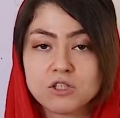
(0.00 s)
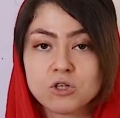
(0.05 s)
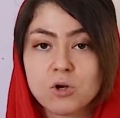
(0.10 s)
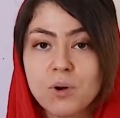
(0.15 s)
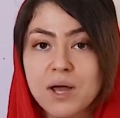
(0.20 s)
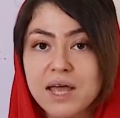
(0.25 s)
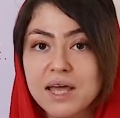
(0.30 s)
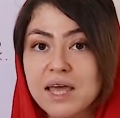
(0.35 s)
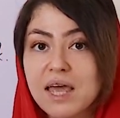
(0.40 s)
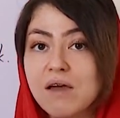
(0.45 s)

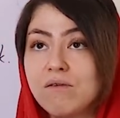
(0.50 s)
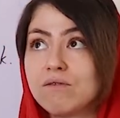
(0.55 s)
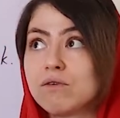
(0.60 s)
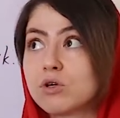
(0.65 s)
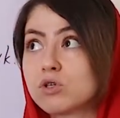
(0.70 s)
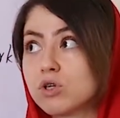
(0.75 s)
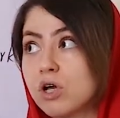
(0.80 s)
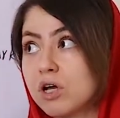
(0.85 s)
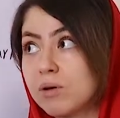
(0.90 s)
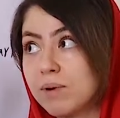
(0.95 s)
So again,
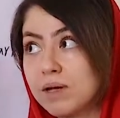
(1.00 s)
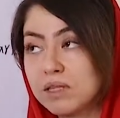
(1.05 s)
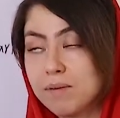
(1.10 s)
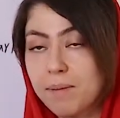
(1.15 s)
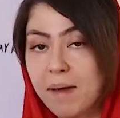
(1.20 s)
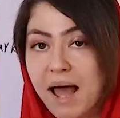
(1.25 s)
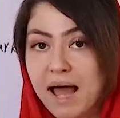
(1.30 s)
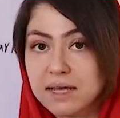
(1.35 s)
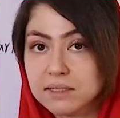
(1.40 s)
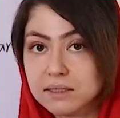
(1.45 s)
we're talking about the
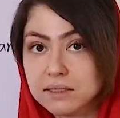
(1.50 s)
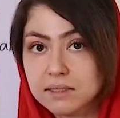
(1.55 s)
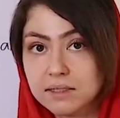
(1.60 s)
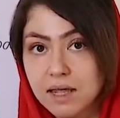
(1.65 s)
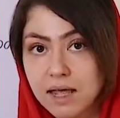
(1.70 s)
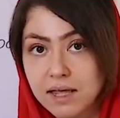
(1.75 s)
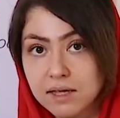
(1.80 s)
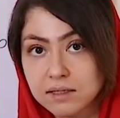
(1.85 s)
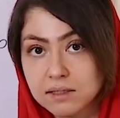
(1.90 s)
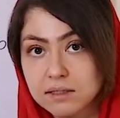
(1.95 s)
past
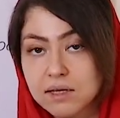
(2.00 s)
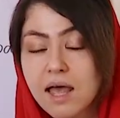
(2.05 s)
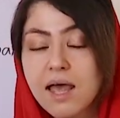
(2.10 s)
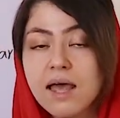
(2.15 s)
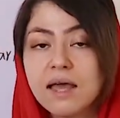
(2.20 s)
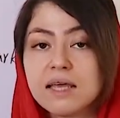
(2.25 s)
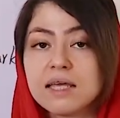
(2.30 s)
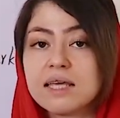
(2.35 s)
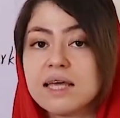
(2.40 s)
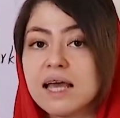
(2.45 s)
tense.
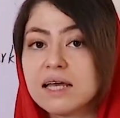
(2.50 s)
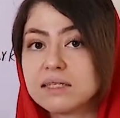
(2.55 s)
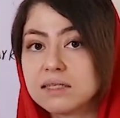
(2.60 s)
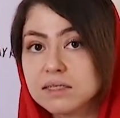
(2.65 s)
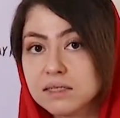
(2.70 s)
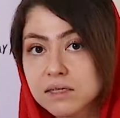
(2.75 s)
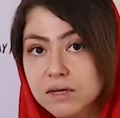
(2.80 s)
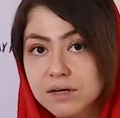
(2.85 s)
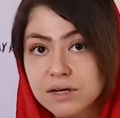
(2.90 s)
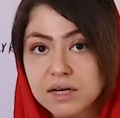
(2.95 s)

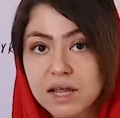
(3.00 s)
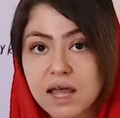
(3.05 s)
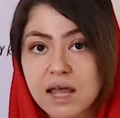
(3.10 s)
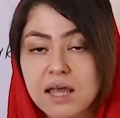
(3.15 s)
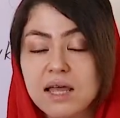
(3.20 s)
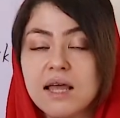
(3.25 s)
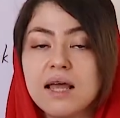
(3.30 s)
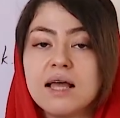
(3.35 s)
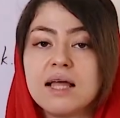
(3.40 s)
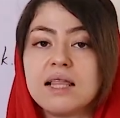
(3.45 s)

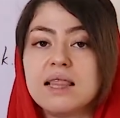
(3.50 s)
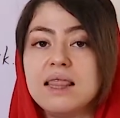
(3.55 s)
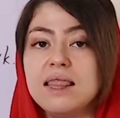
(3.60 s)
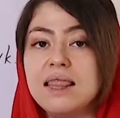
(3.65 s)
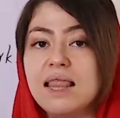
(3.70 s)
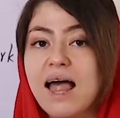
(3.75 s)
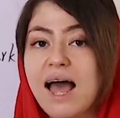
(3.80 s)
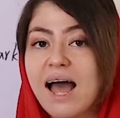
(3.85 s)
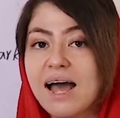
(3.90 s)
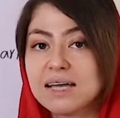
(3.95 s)
Yesterday,
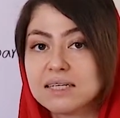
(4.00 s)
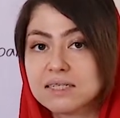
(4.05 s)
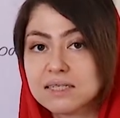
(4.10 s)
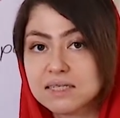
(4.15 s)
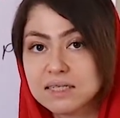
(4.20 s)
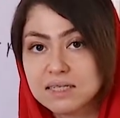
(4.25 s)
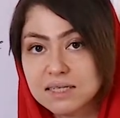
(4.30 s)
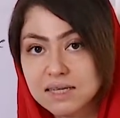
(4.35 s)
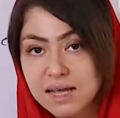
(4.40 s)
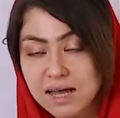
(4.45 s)

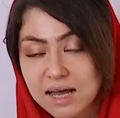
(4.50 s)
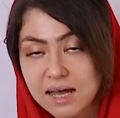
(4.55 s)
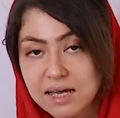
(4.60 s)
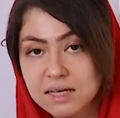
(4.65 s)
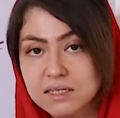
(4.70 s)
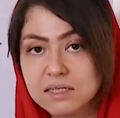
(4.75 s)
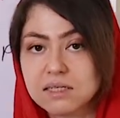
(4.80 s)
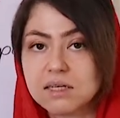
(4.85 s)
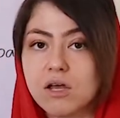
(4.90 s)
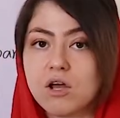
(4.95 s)
last
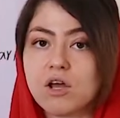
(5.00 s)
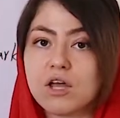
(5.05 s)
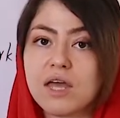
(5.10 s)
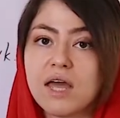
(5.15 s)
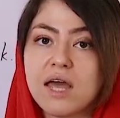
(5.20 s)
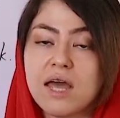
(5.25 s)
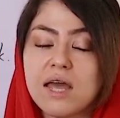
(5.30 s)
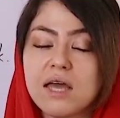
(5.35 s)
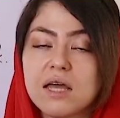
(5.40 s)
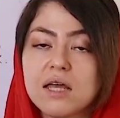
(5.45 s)
night,
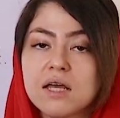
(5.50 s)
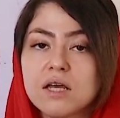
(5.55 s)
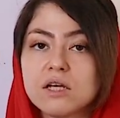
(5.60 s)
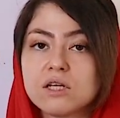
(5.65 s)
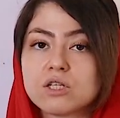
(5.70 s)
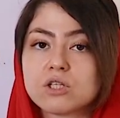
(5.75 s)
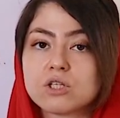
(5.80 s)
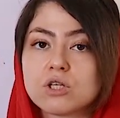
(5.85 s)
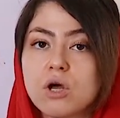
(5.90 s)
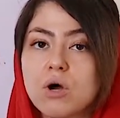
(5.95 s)
okay.
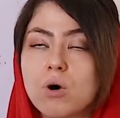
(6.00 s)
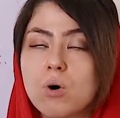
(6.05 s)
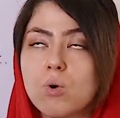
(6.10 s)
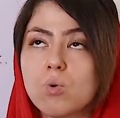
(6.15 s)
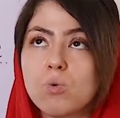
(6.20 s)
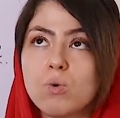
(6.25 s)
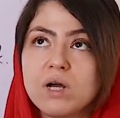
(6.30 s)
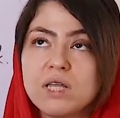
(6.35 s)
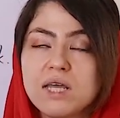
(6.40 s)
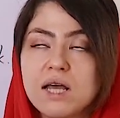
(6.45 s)
So
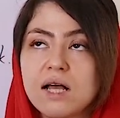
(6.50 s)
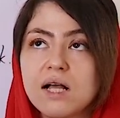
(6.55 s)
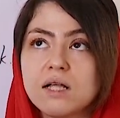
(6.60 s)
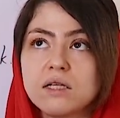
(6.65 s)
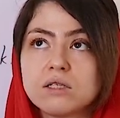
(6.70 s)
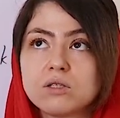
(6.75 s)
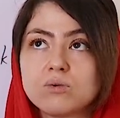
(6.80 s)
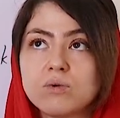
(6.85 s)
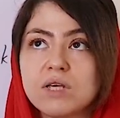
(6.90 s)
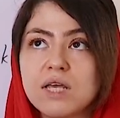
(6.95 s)
what
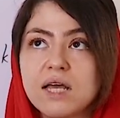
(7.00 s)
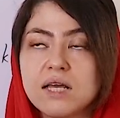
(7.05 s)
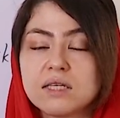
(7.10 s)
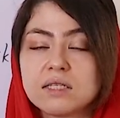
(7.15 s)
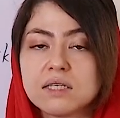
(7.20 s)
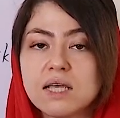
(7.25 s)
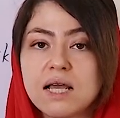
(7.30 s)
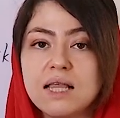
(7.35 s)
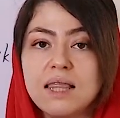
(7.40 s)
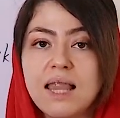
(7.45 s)
else we can
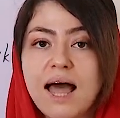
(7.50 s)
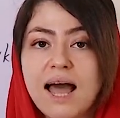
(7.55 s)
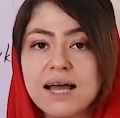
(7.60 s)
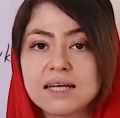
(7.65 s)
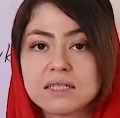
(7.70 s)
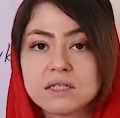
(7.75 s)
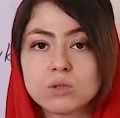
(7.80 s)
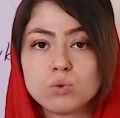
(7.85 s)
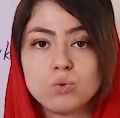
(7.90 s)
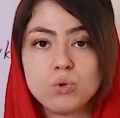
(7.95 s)
say?
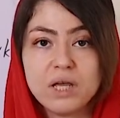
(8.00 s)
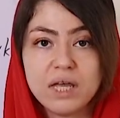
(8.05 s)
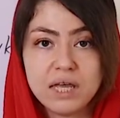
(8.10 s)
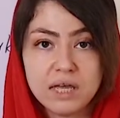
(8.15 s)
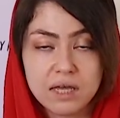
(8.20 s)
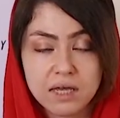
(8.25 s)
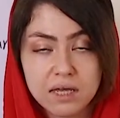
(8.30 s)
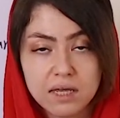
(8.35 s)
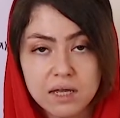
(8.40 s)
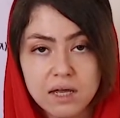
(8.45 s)
Last
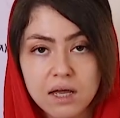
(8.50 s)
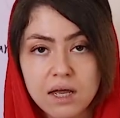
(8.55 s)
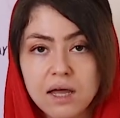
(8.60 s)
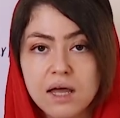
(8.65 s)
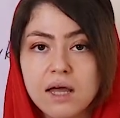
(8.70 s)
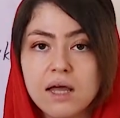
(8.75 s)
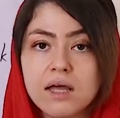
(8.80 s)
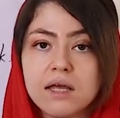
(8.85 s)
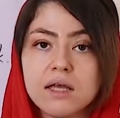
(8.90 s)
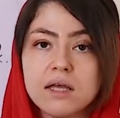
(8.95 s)
week,
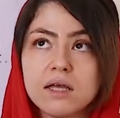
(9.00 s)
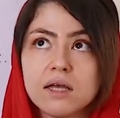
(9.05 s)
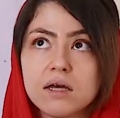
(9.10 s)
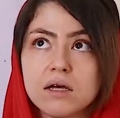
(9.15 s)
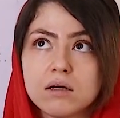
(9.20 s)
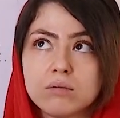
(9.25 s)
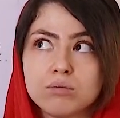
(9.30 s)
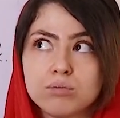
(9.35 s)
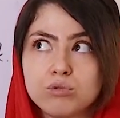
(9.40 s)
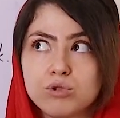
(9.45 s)

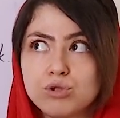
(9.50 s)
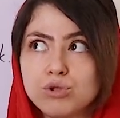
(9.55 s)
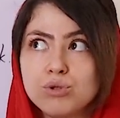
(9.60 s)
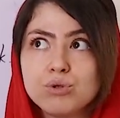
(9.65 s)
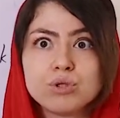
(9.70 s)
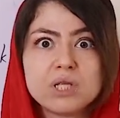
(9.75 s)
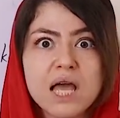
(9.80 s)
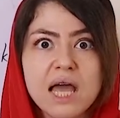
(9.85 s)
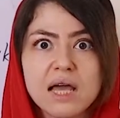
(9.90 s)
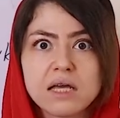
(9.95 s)

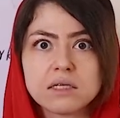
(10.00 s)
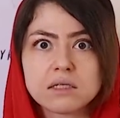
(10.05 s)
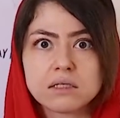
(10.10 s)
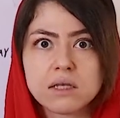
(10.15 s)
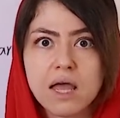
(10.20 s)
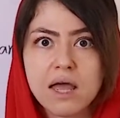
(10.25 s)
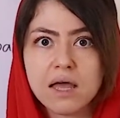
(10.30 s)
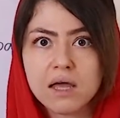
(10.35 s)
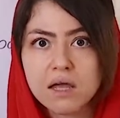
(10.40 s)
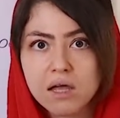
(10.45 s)
2
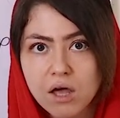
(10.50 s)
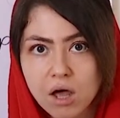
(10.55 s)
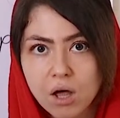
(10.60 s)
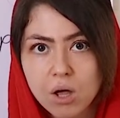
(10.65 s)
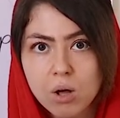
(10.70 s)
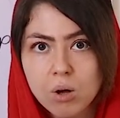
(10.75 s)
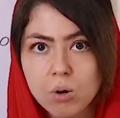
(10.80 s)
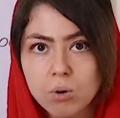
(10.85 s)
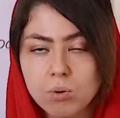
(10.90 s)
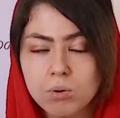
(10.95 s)
days
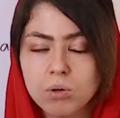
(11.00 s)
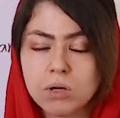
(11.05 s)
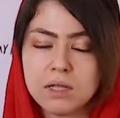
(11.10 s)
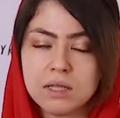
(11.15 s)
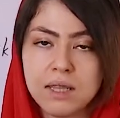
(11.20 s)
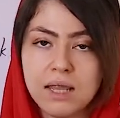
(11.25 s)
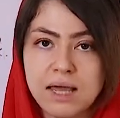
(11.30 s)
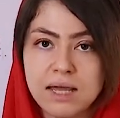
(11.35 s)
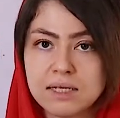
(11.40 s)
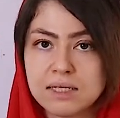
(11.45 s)
ago,
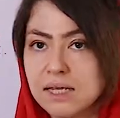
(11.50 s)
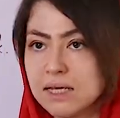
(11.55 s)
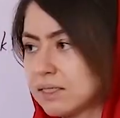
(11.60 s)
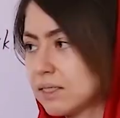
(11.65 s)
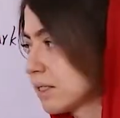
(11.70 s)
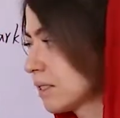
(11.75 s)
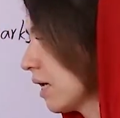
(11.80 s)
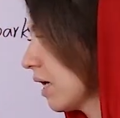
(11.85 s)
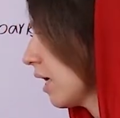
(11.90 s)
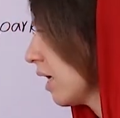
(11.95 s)
like
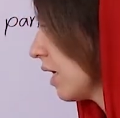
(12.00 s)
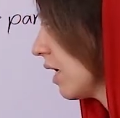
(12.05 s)
this.